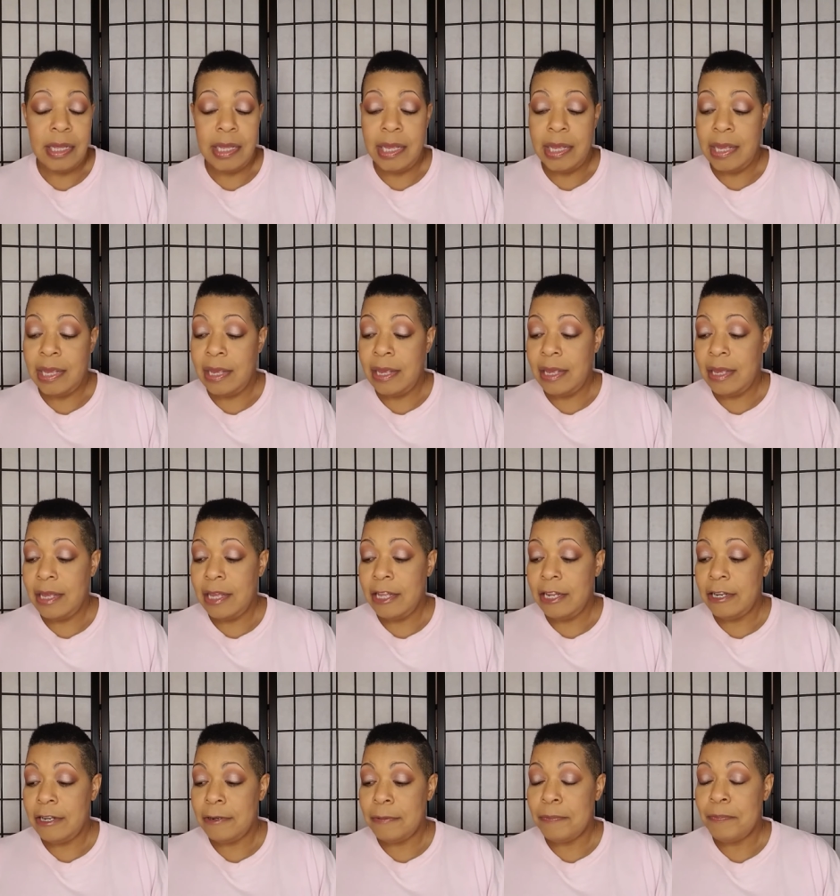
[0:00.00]

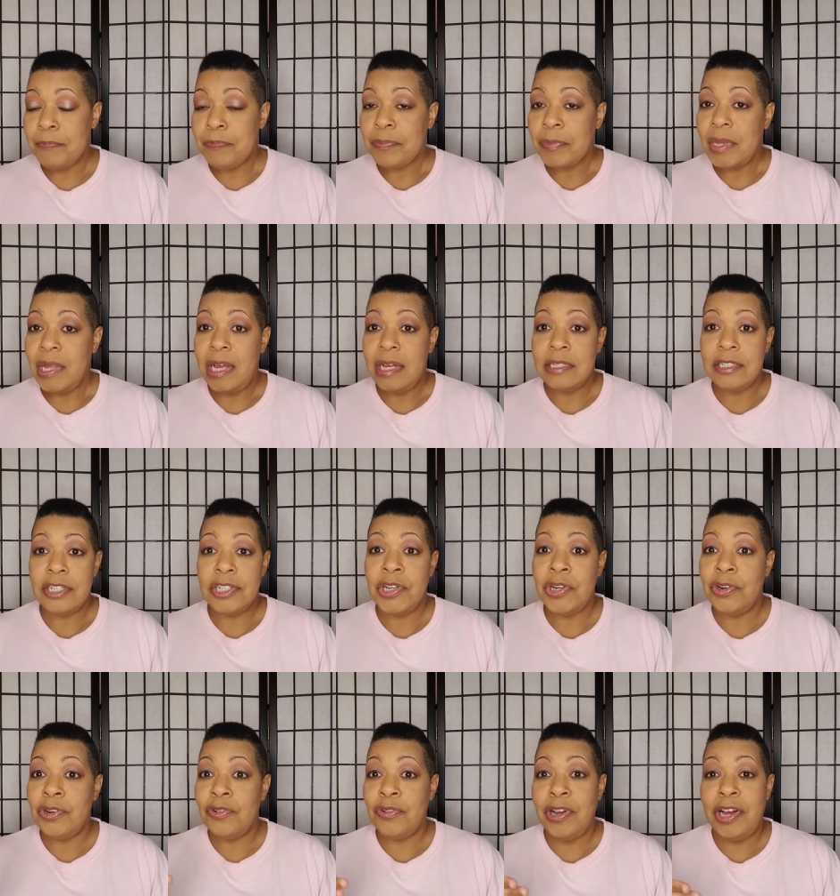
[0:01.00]
and I just
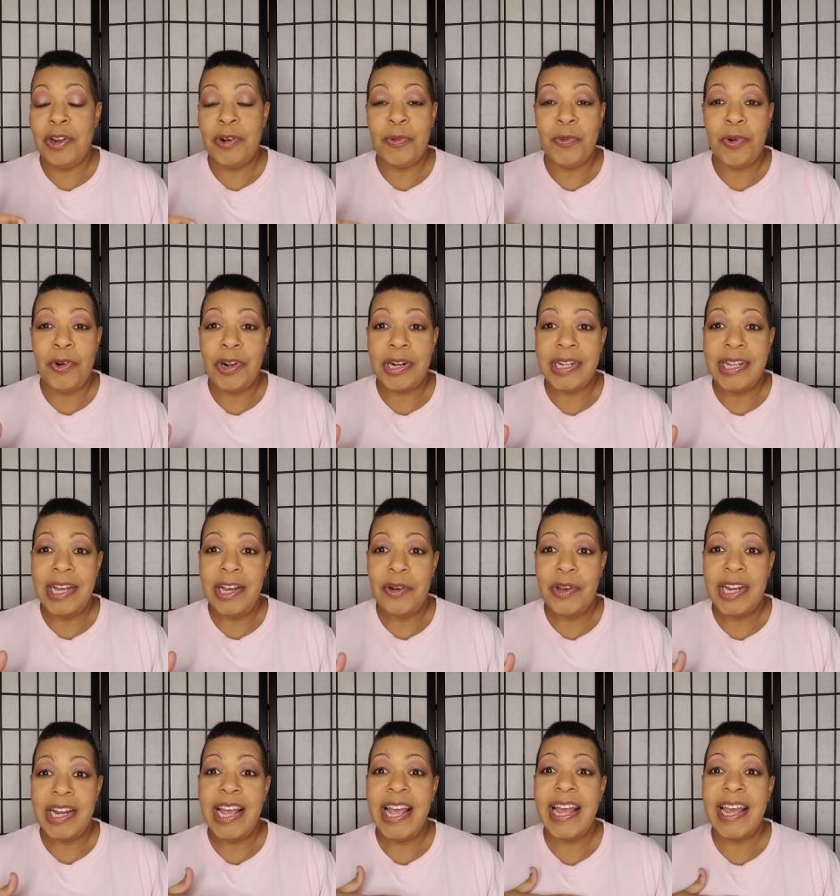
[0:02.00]
turned around and walked out.
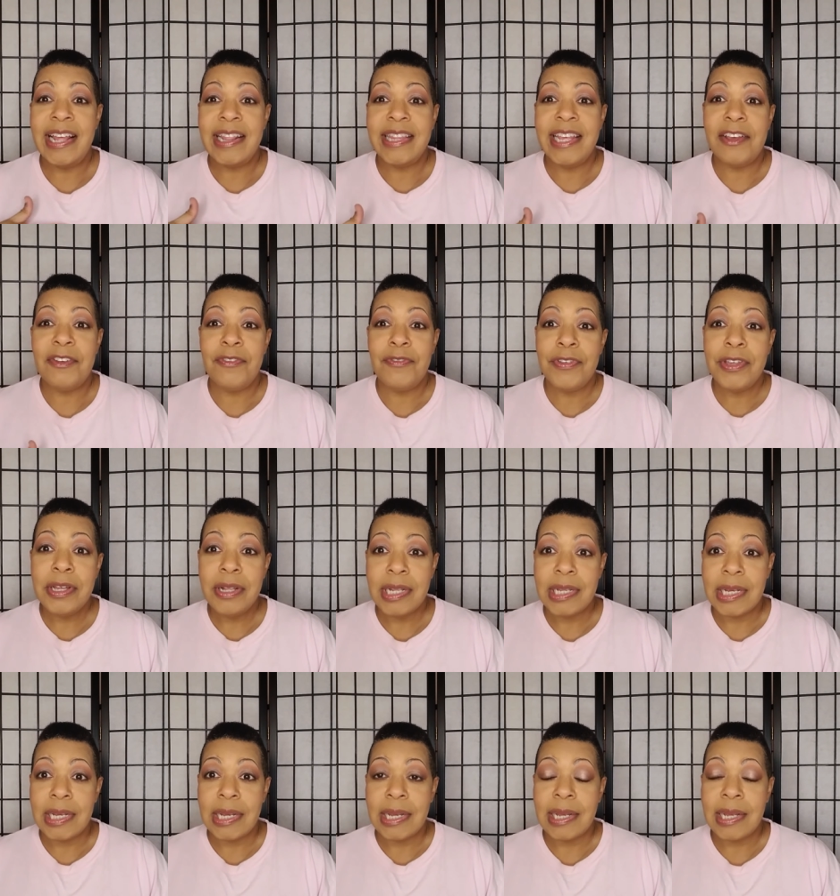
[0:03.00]
And I had that
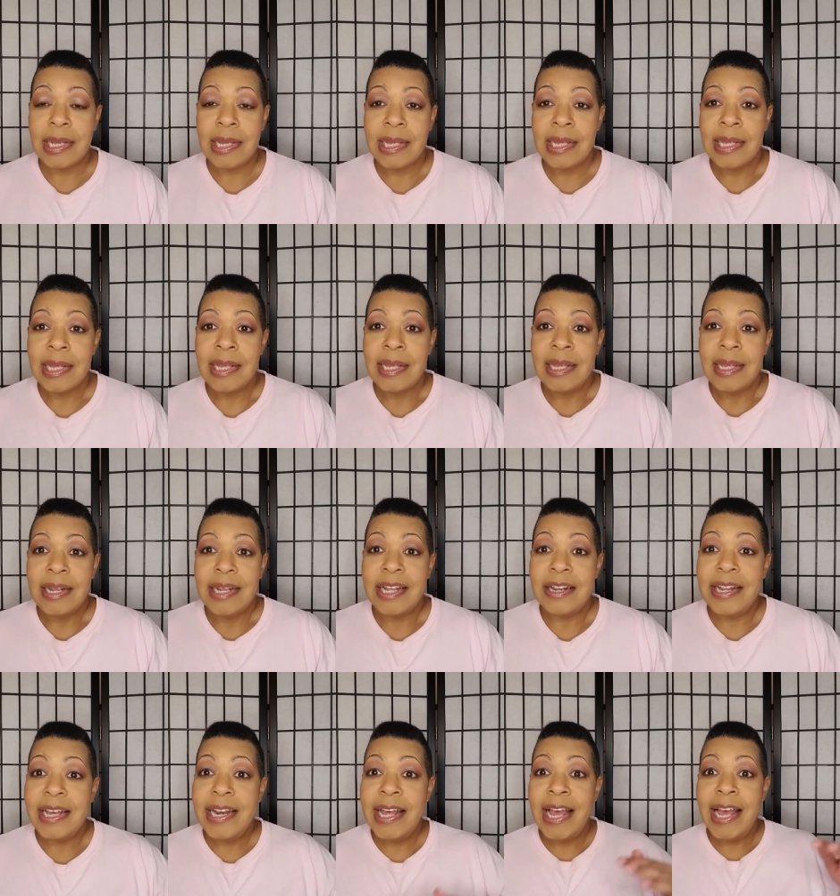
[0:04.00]
feeling. Now,
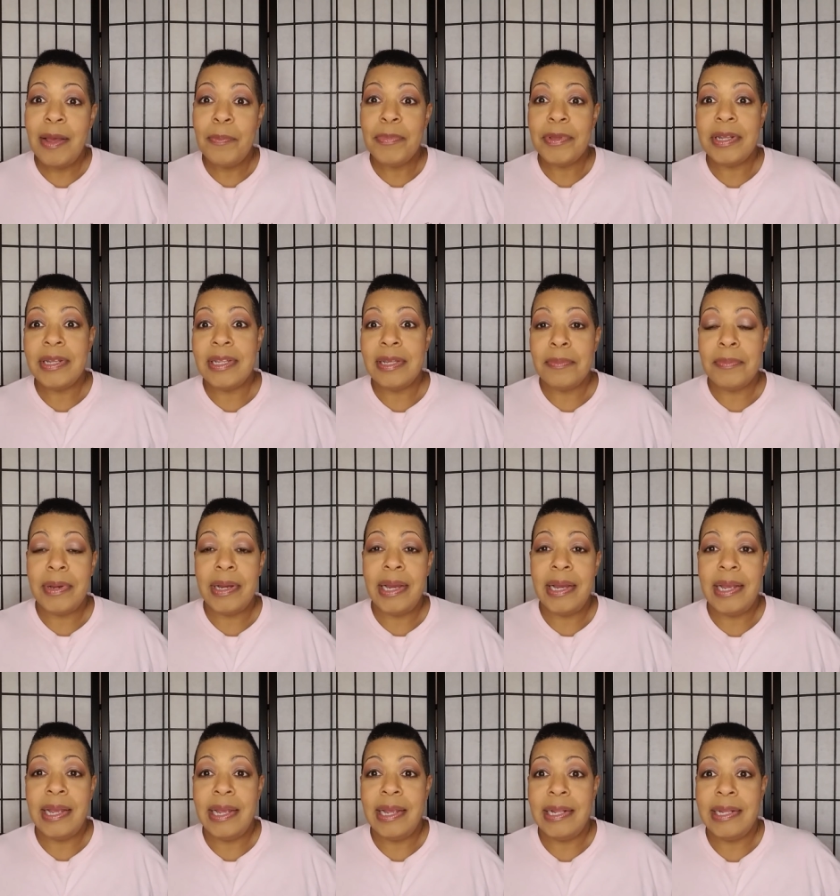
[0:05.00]
that happened in
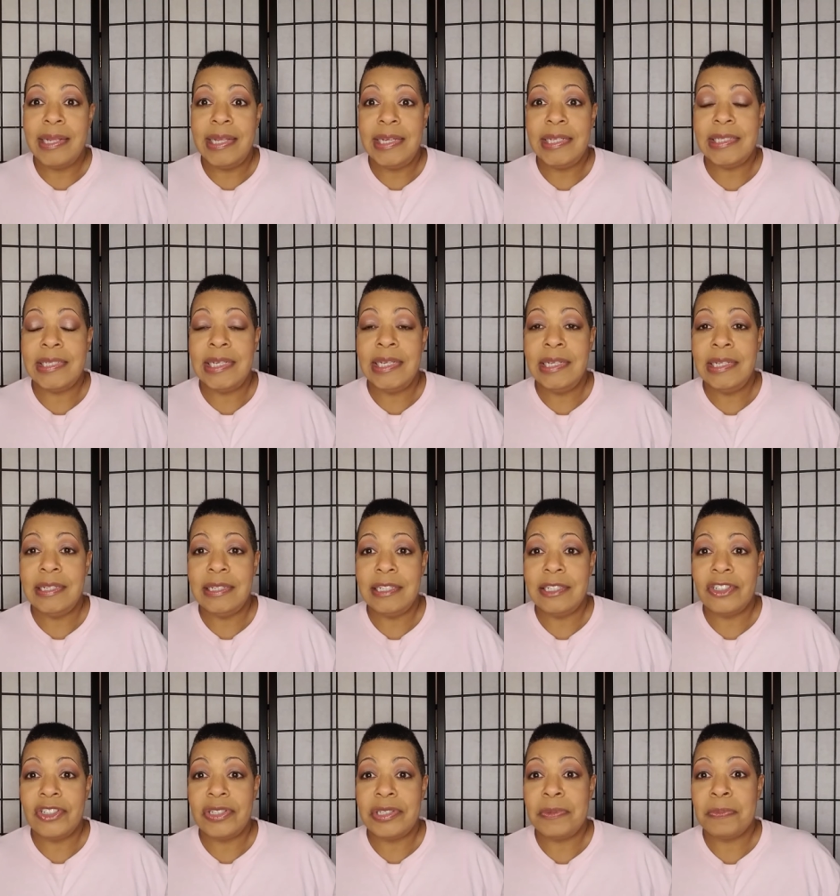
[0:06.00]
my late
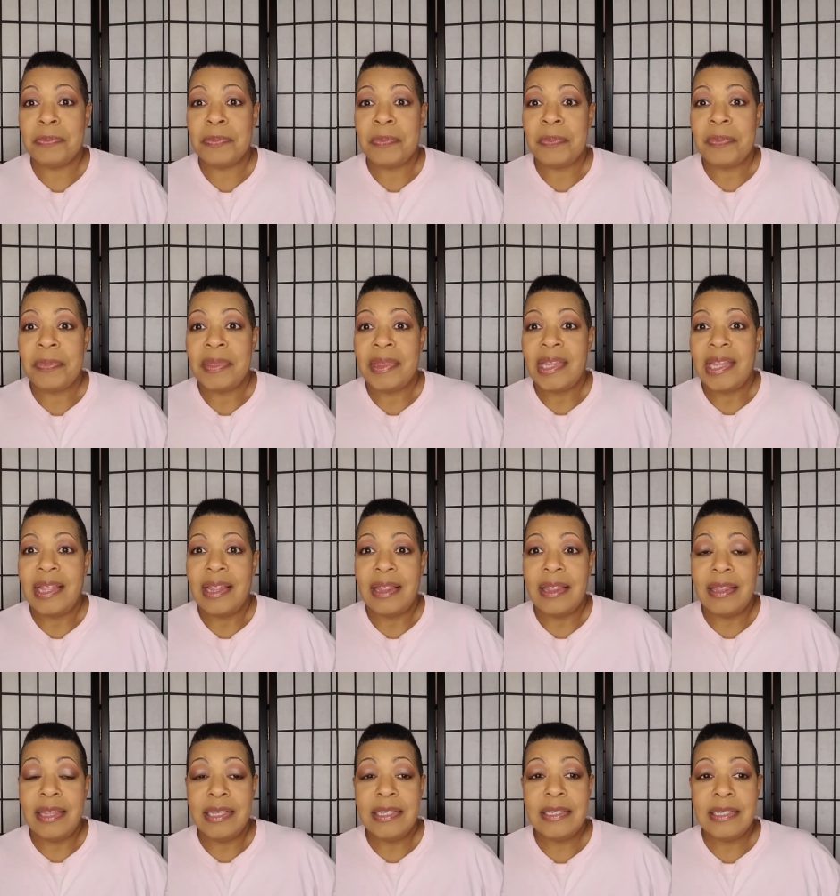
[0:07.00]
teens.
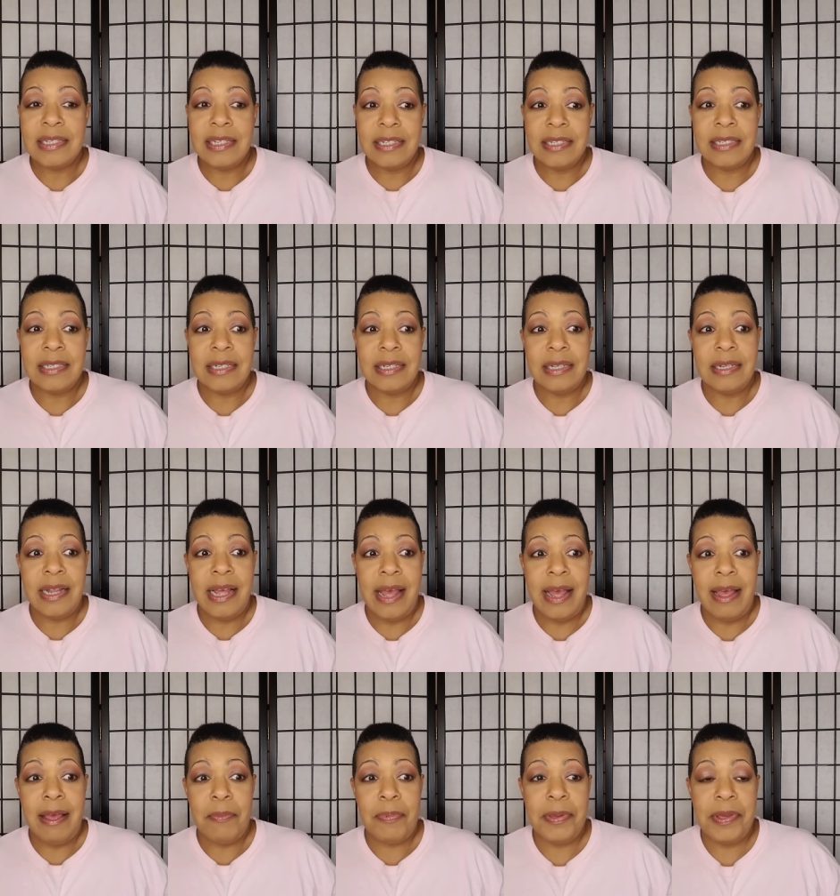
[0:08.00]
This incident
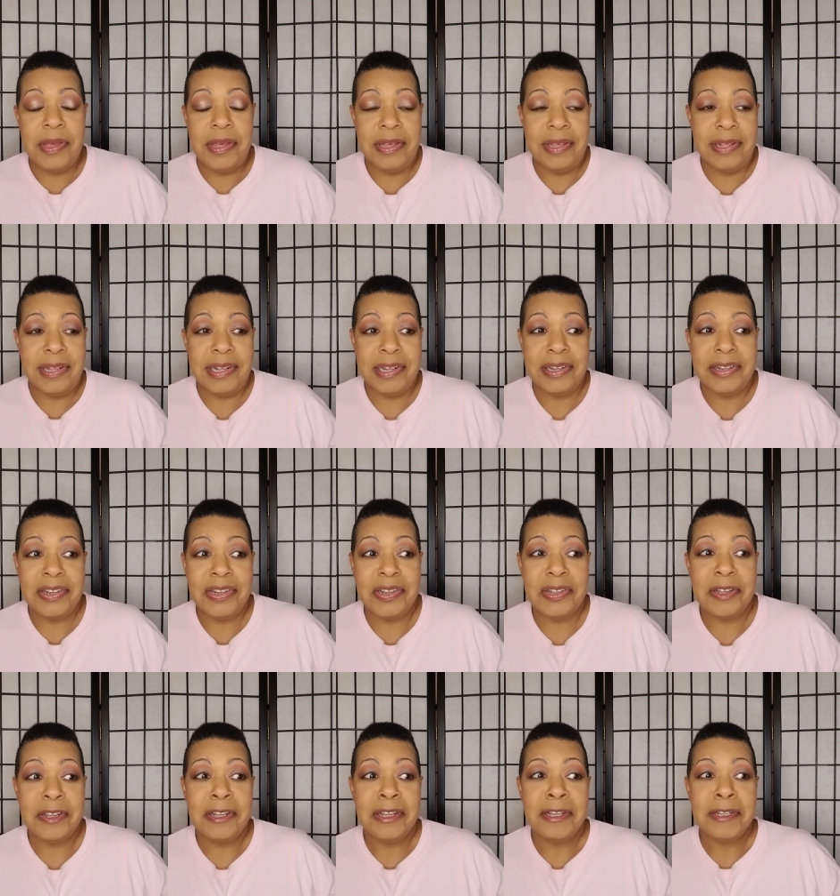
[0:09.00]
happened
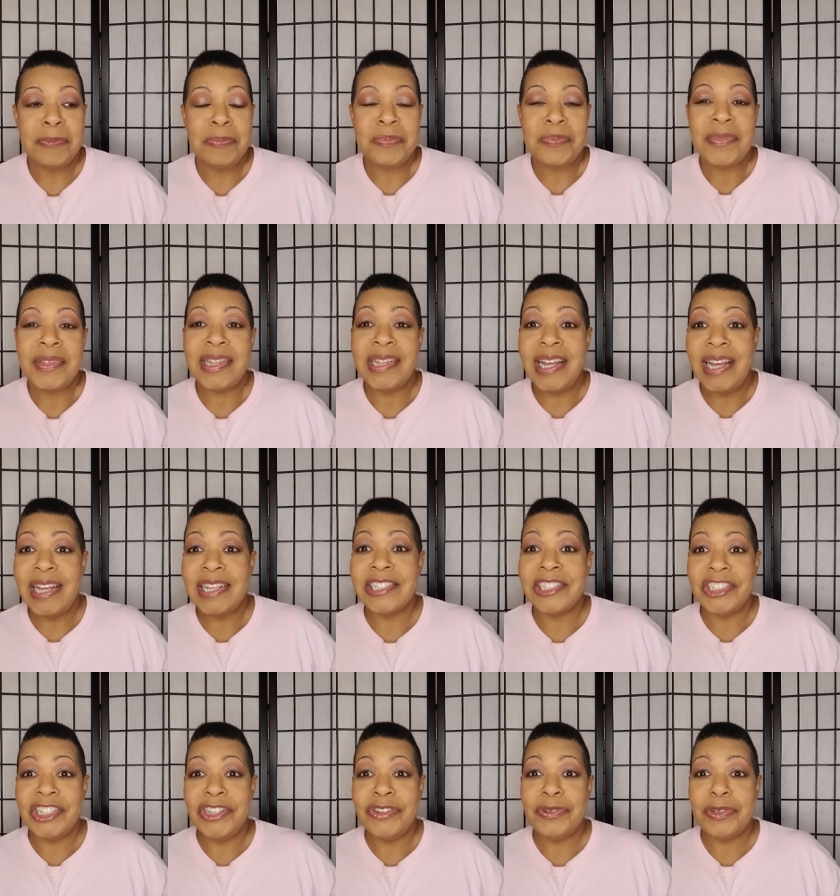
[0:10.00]
last
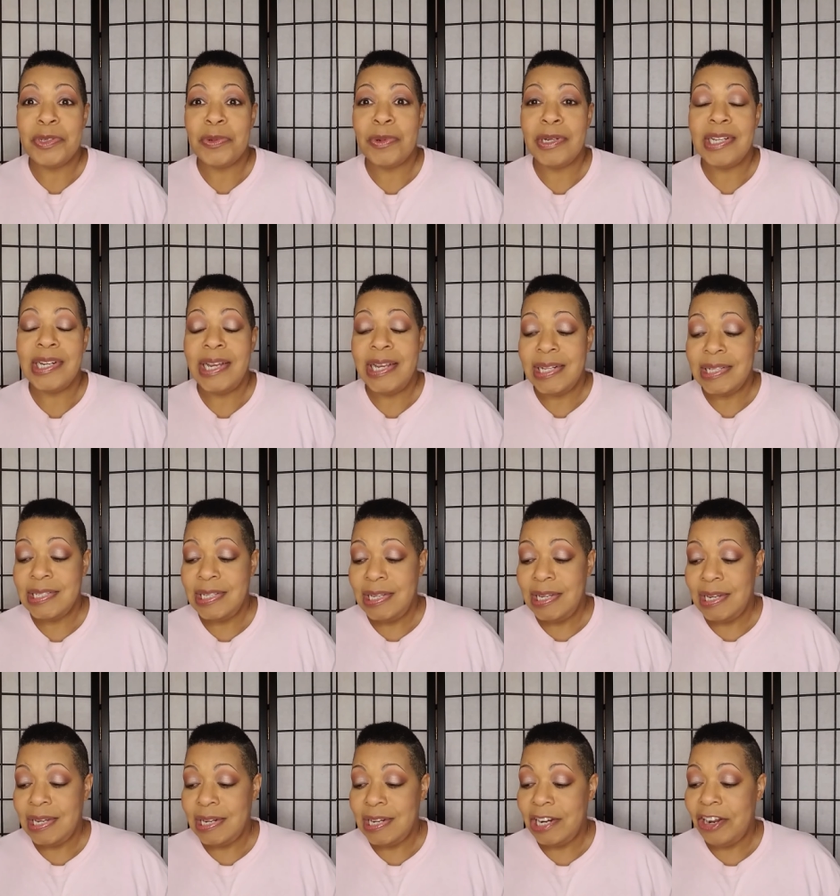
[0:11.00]
year in twenty
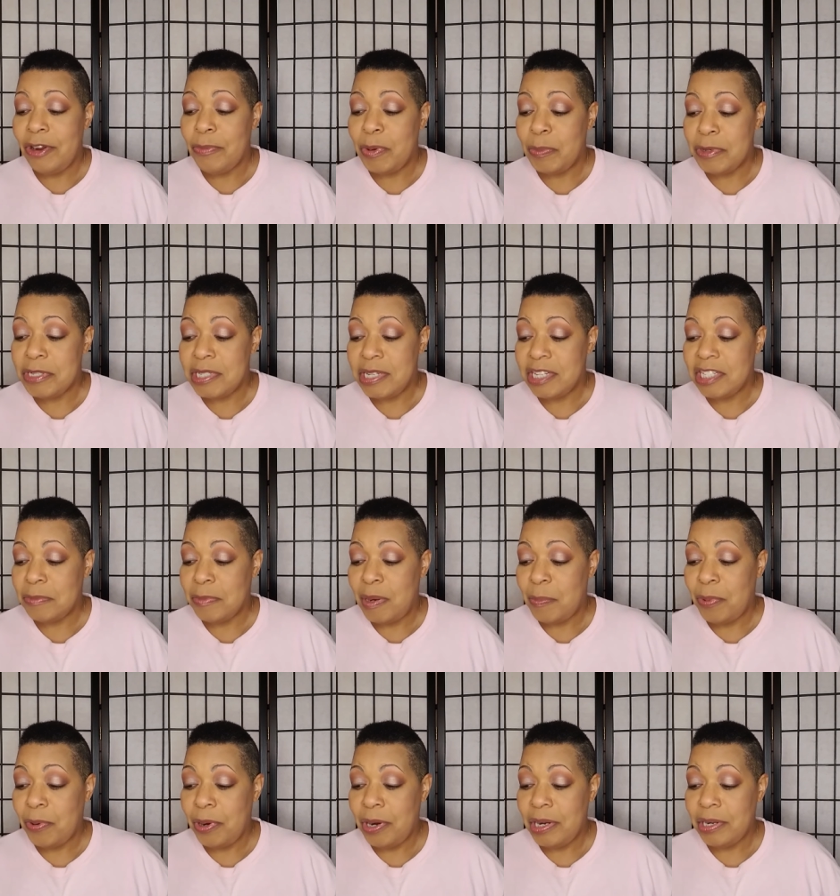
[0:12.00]
nineteen, and I remember saying to my
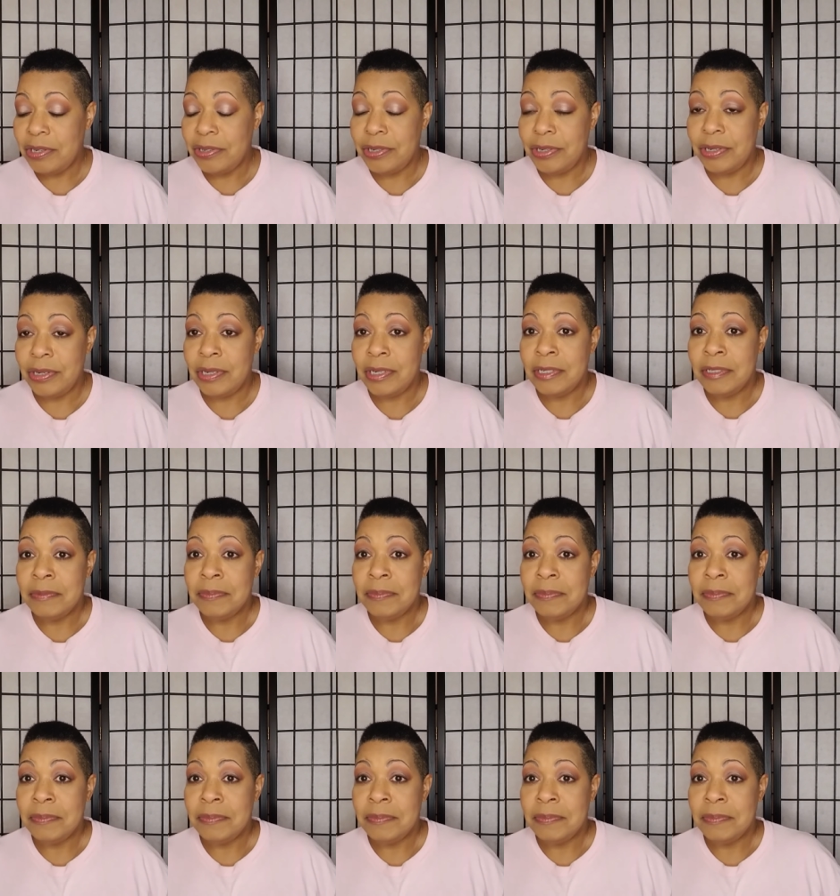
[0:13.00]
partner,